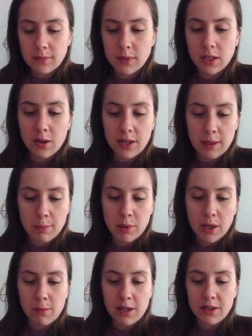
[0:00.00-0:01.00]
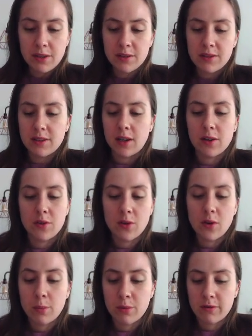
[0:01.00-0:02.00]
Okay, public goods are
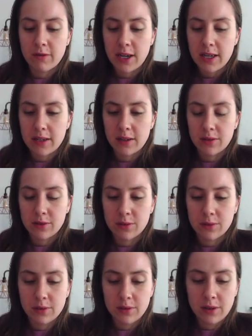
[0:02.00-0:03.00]
not provided at all.